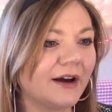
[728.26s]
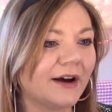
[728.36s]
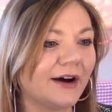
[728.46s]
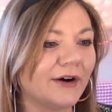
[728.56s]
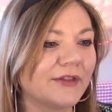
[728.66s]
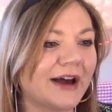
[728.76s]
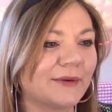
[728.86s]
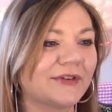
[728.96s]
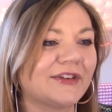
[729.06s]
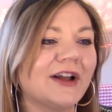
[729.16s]
Oh, that
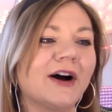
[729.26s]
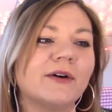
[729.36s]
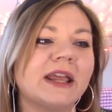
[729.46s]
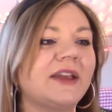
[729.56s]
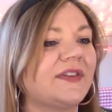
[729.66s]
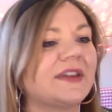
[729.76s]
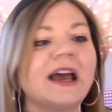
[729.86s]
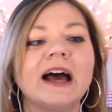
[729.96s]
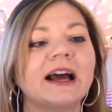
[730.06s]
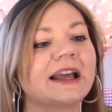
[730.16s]
was... No, he's...
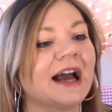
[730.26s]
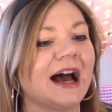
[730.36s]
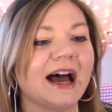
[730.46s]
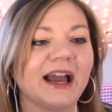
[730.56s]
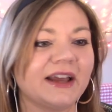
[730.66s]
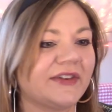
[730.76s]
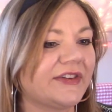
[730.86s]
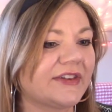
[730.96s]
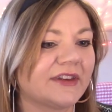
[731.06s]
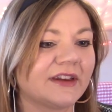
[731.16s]

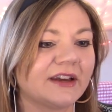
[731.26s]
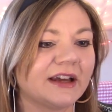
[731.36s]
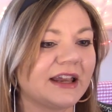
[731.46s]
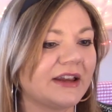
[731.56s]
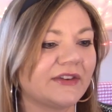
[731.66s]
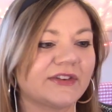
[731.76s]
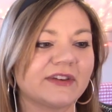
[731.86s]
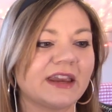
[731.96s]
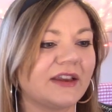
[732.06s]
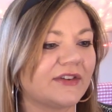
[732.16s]
Guys...
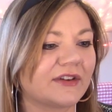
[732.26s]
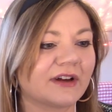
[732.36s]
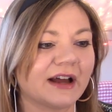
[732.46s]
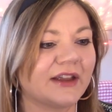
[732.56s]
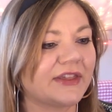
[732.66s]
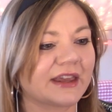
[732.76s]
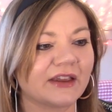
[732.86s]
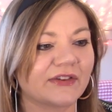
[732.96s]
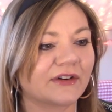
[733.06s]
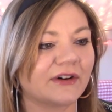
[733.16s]
I think
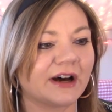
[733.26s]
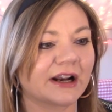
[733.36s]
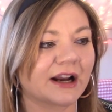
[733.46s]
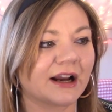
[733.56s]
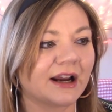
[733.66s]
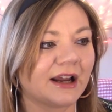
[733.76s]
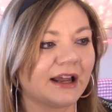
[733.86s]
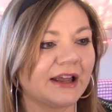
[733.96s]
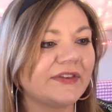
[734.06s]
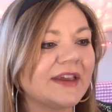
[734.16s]
he's a goner.
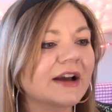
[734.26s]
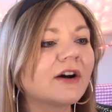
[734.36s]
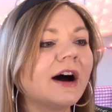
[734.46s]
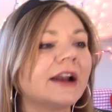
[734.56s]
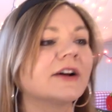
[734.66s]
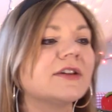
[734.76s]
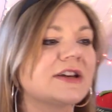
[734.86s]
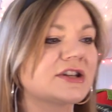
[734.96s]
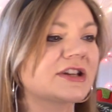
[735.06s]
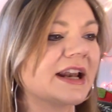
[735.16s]
Is he a goner, or are
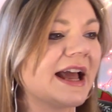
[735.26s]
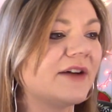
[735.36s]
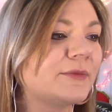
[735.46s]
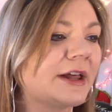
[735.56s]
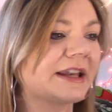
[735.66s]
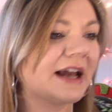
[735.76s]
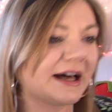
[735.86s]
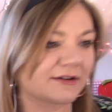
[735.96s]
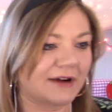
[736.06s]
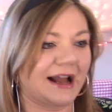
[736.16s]
they just gonna have him, like,
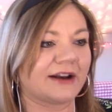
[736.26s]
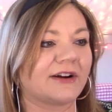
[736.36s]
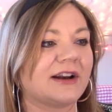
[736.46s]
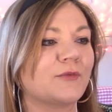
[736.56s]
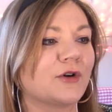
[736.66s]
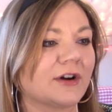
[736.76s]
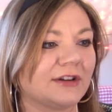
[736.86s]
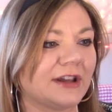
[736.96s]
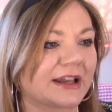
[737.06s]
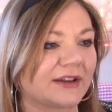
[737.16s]
not a rider anymore
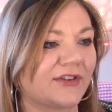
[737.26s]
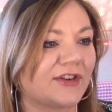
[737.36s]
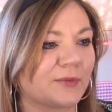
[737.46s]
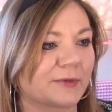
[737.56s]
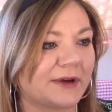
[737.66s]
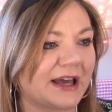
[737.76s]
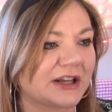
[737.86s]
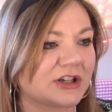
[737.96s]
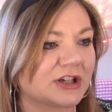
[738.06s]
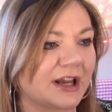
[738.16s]
and, like, in super
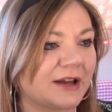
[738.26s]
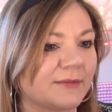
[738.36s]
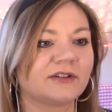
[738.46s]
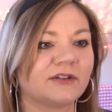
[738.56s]
bad shape?